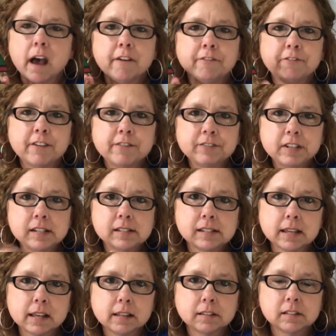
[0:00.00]
50
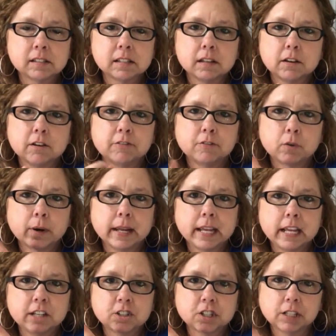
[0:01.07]
cents for
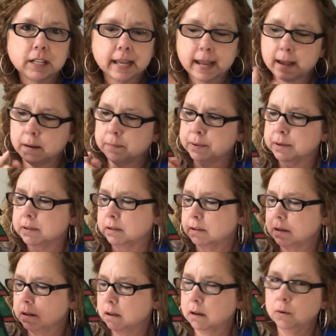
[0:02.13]
each lamp.
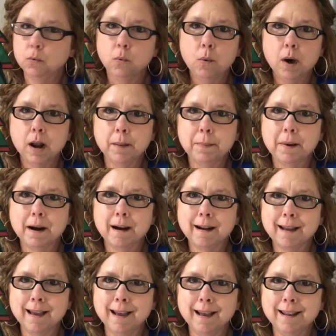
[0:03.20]
What a
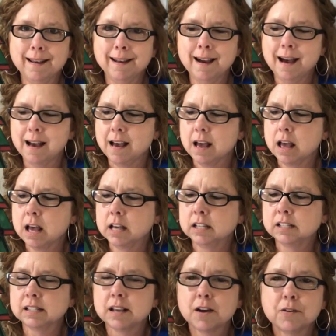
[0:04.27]
bargain!
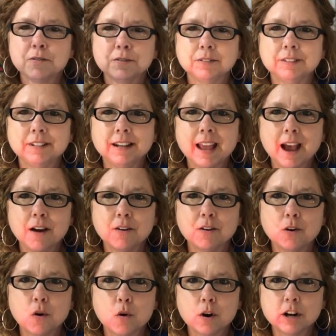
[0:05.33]
So look how
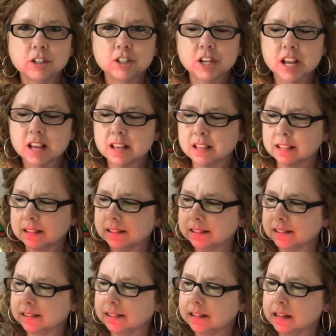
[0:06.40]

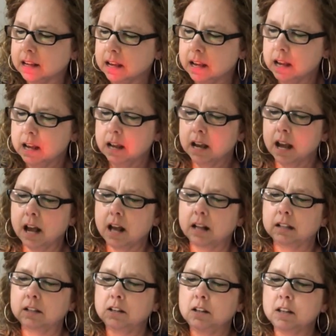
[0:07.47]
gorgeous.
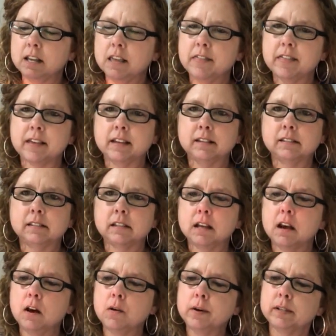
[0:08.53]
Look at this.
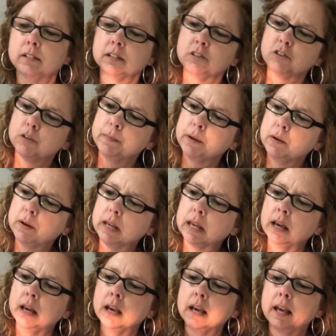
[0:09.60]
Oh, it's such a
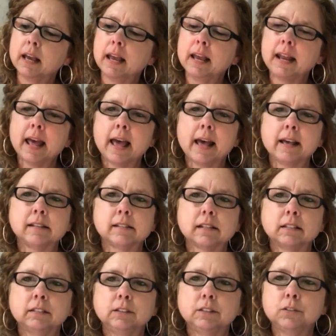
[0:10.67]
beauty. It has
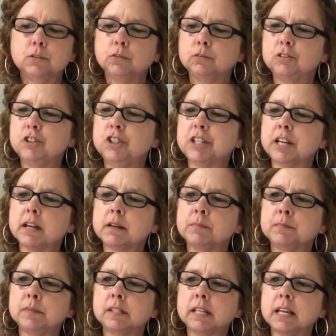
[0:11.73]
little
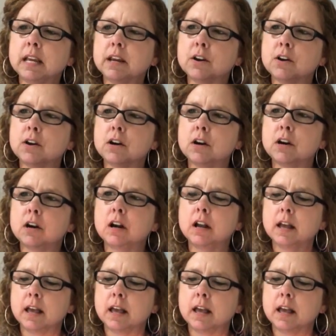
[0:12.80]
gems here